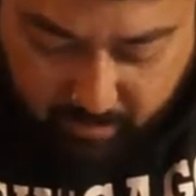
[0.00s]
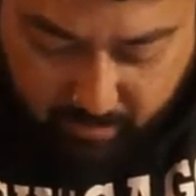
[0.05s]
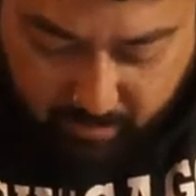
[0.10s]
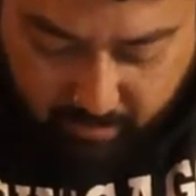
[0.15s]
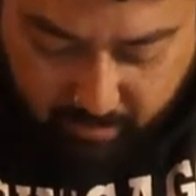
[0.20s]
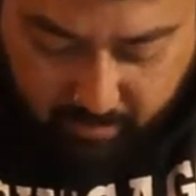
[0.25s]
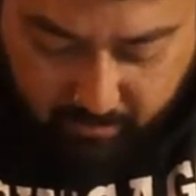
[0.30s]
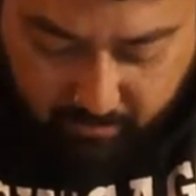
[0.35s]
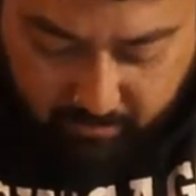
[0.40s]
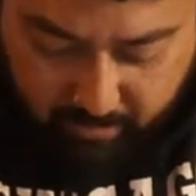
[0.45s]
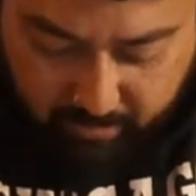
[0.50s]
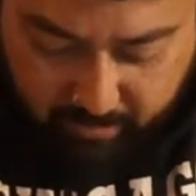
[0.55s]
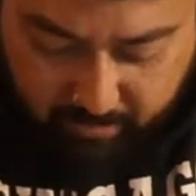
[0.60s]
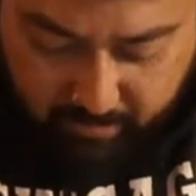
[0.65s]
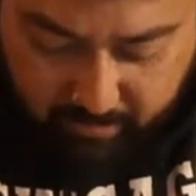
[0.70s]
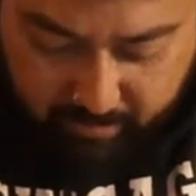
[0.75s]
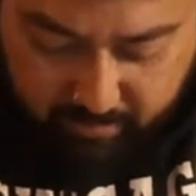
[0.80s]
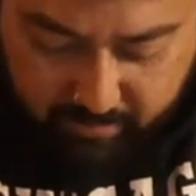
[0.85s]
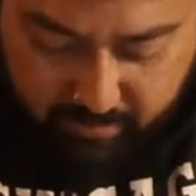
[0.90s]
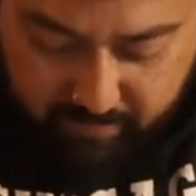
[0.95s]
And I'll let a
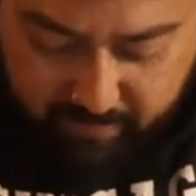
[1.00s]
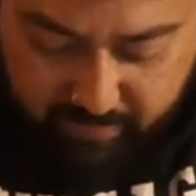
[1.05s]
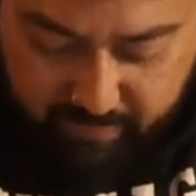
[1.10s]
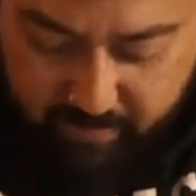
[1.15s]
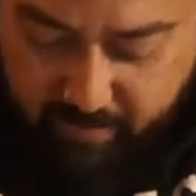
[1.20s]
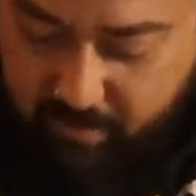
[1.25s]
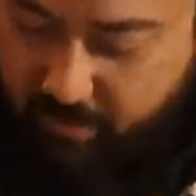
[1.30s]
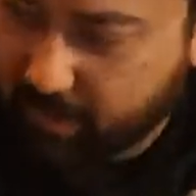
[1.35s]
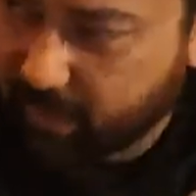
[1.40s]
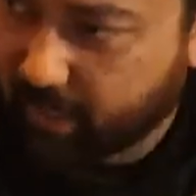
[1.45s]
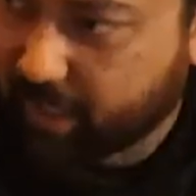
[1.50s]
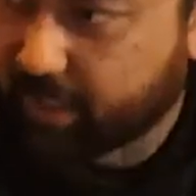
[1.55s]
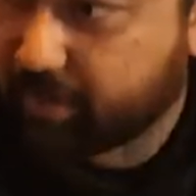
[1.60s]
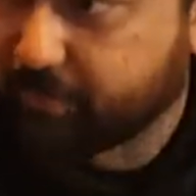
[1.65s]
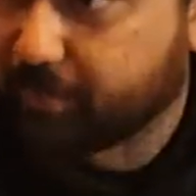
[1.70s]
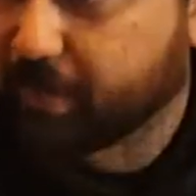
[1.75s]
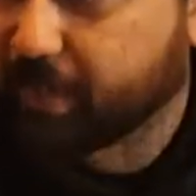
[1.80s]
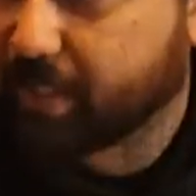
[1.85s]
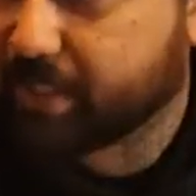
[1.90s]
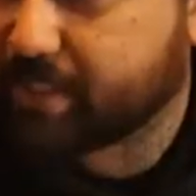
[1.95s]
lot of stuff slide.
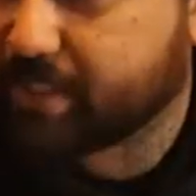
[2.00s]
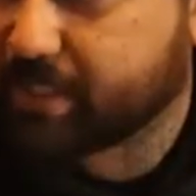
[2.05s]
But